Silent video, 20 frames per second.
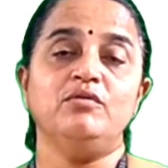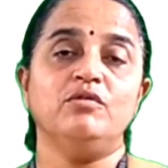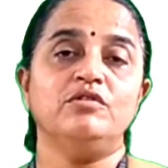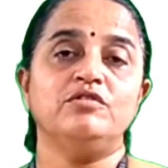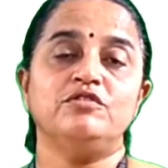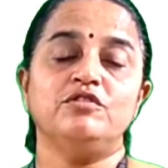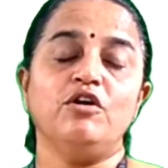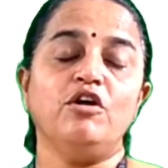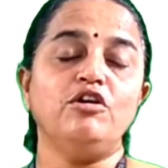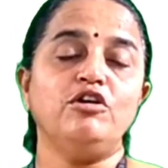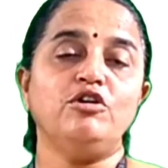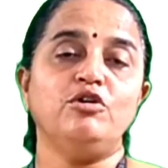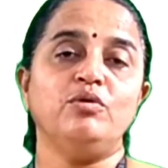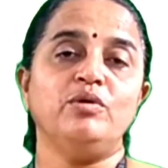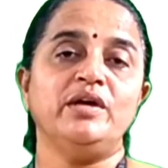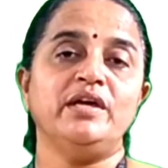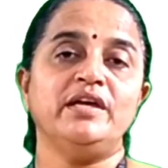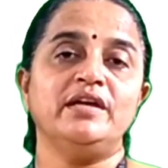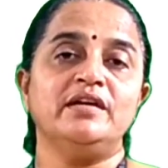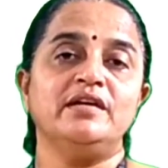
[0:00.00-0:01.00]
he was not
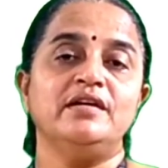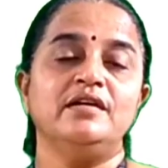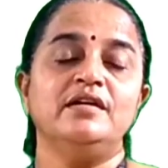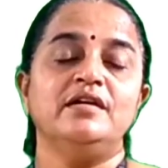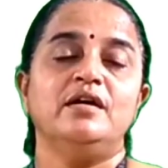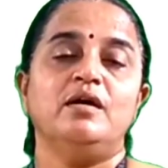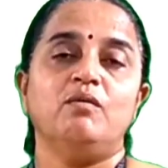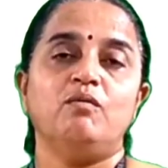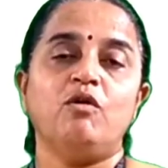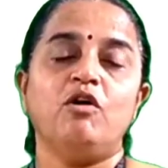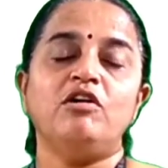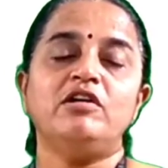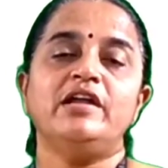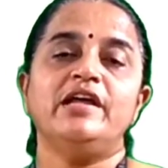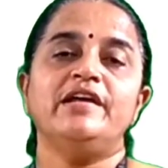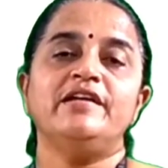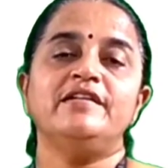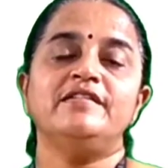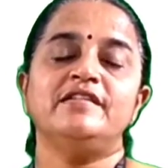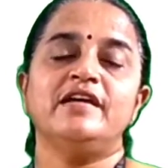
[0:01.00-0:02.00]
knowing
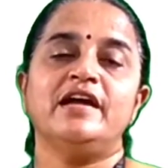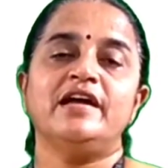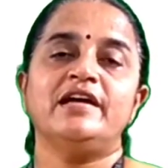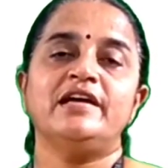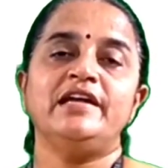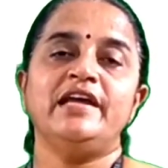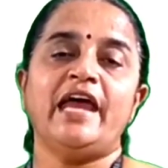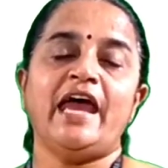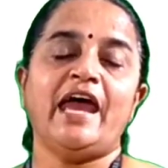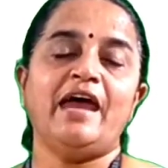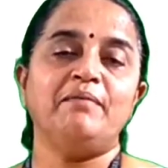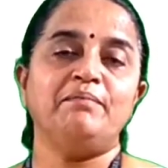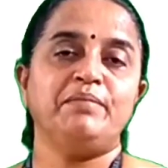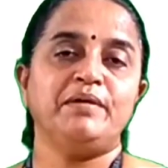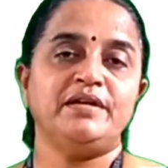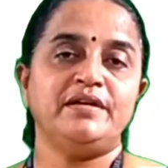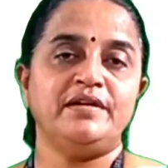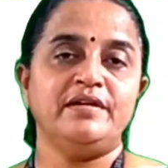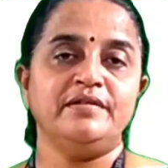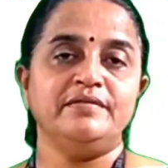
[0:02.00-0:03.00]
what exactly
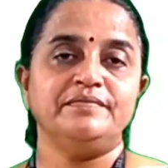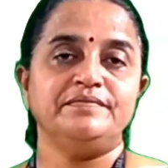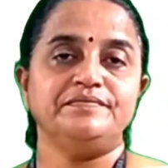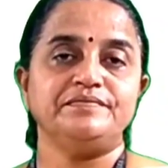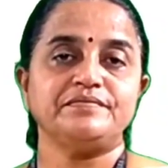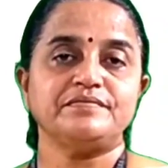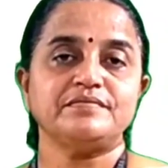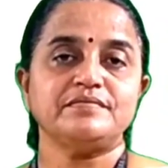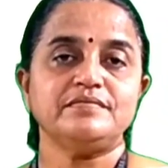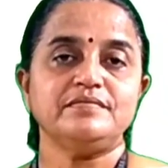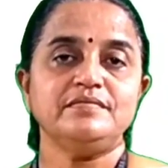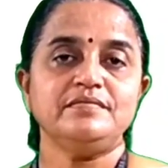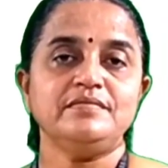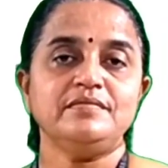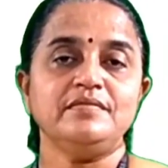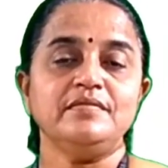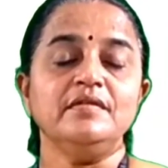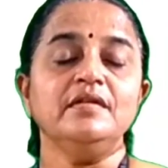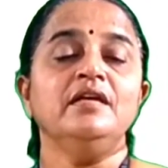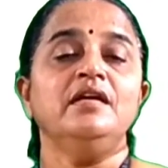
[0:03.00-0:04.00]
happened,
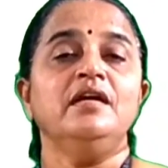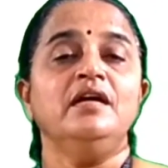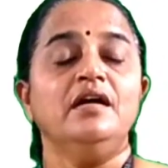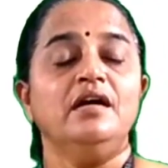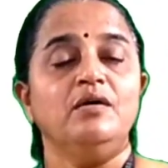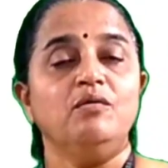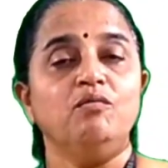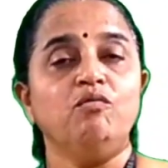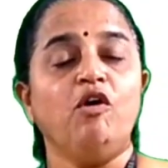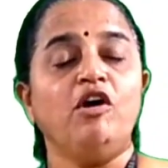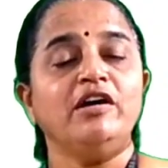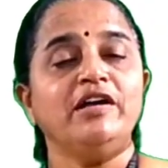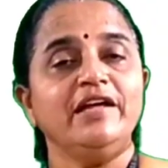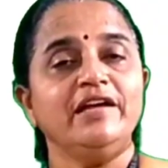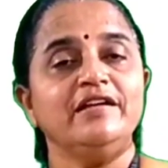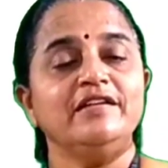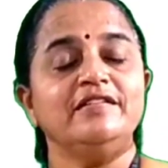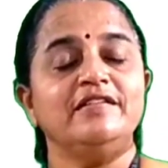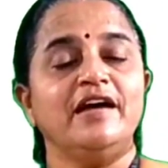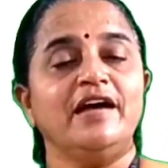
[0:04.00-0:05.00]
what
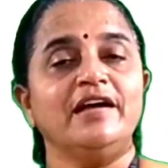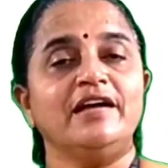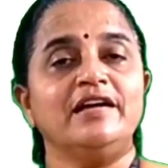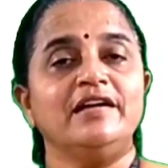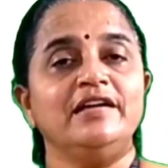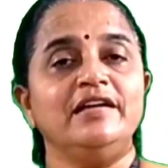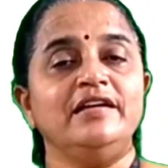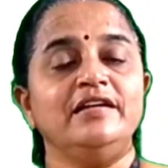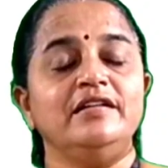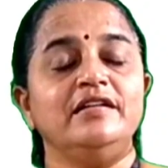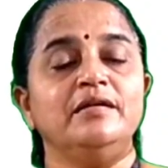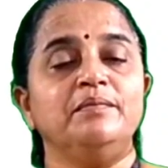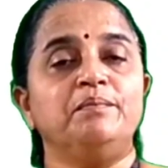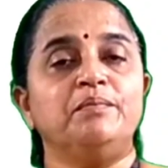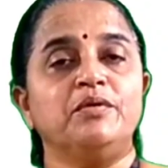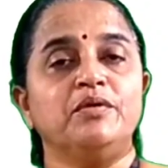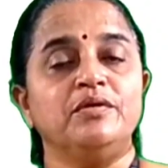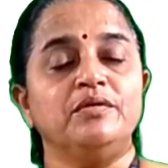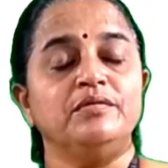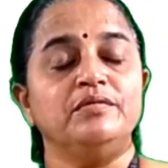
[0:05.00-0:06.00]
exactly the
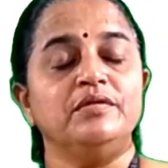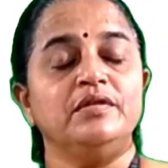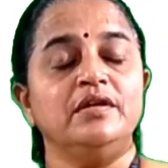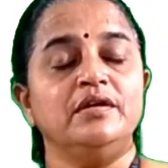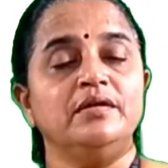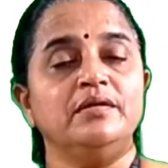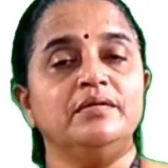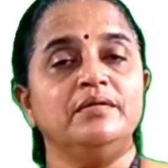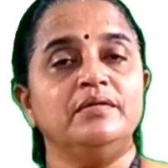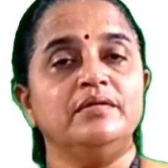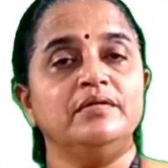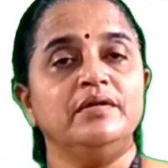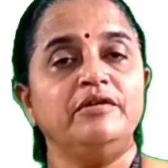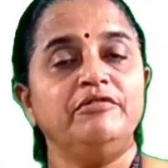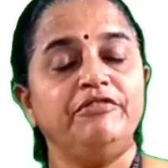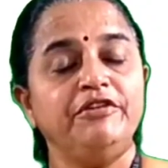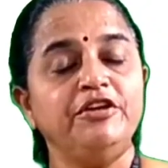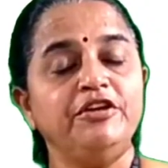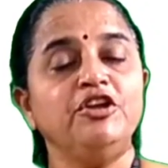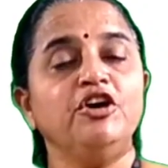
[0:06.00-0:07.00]

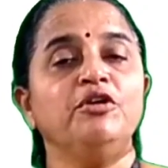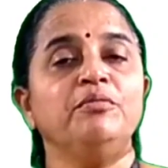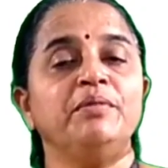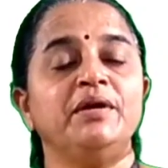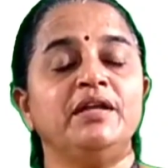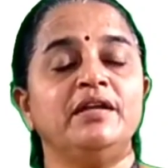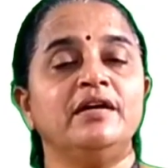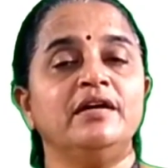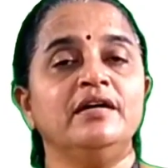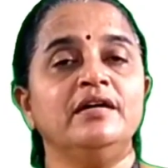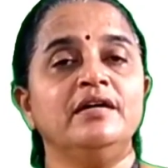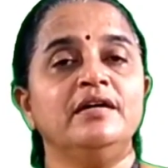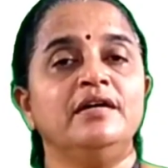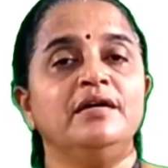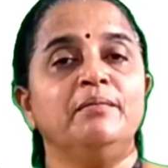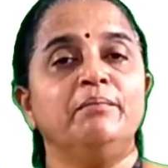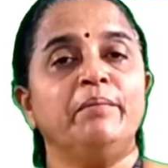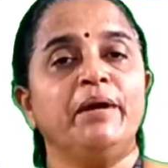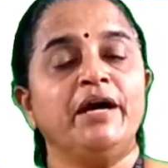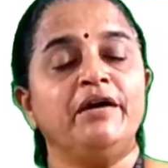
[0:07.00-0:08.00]
phenomena
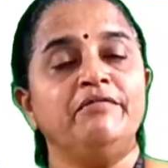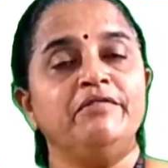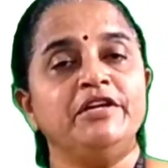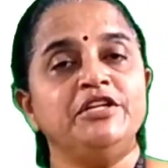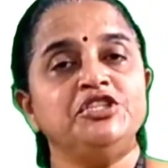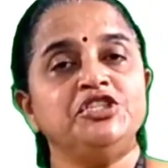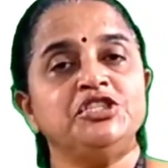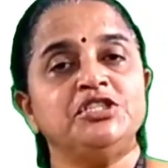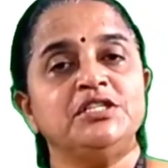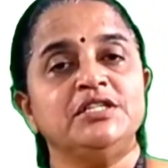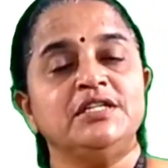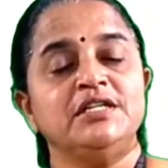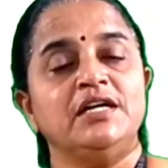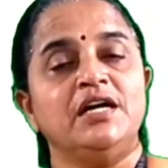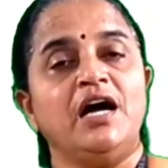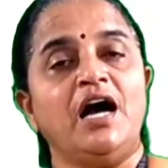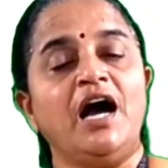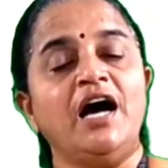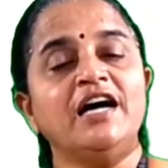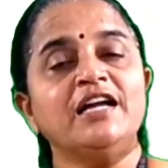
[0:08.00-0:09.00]
by which
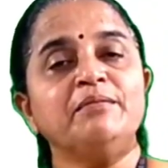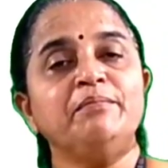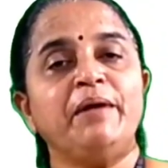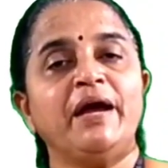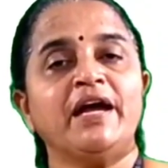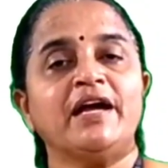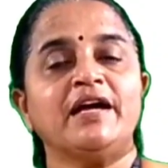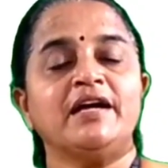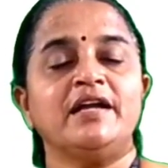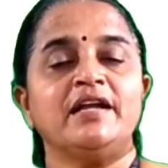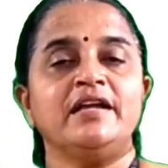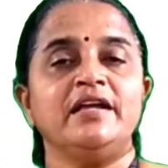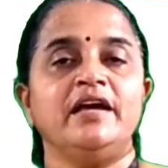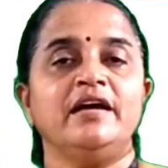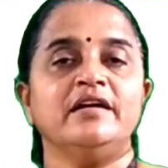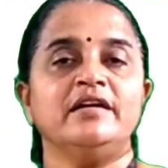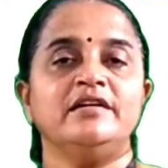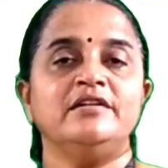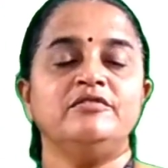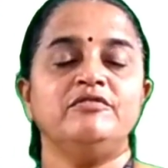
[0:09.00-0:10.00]
R
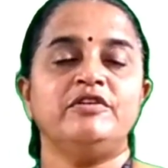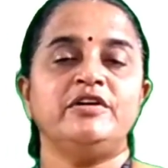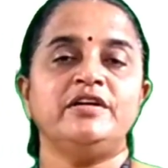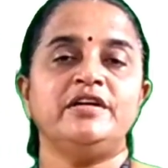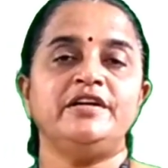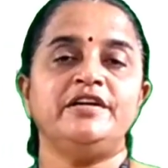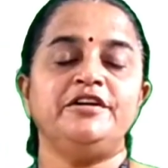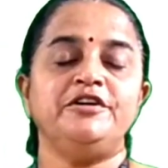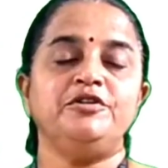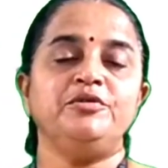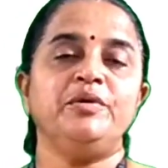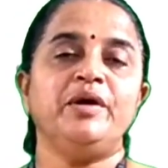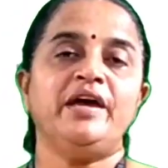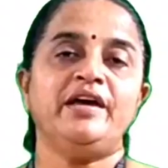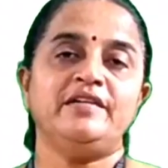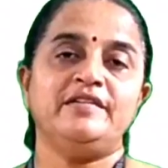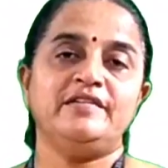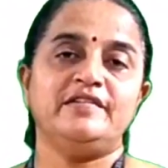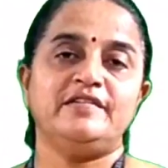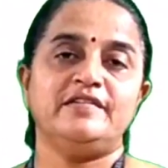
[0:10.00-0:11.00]
bacteria converted into
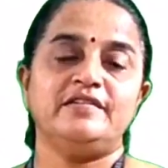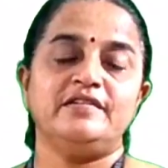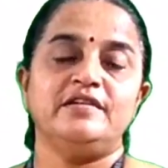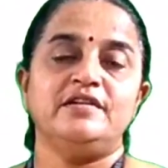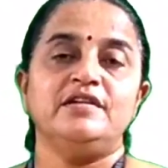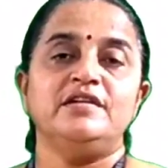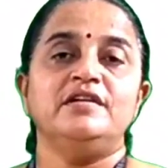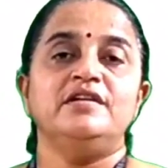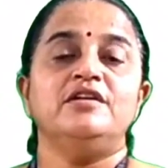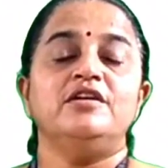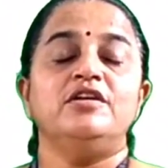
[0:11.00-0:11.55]
S.